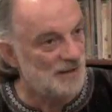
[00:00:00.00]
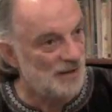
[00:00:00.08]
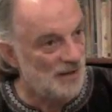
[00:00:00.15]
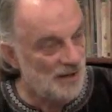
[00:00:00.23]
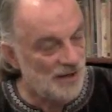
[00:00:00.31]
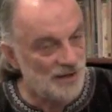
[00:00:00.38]

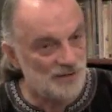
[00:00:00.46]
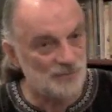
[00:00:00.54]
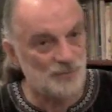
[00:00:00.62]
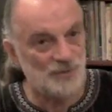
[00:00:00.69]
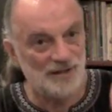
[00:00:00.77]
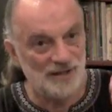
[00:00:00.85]
are
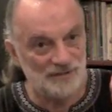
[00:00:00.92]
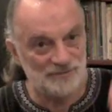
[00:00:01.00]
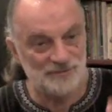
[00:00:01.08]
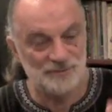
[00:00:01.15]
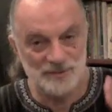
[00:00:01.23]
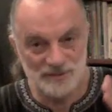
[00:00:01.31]

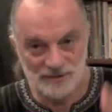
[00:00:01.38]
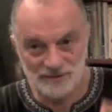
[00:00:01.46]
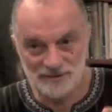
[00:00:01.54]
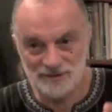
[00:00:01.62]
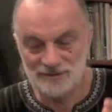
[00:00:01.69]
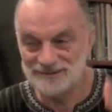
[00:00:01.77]
wherever we
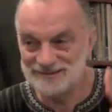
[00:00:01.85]
are,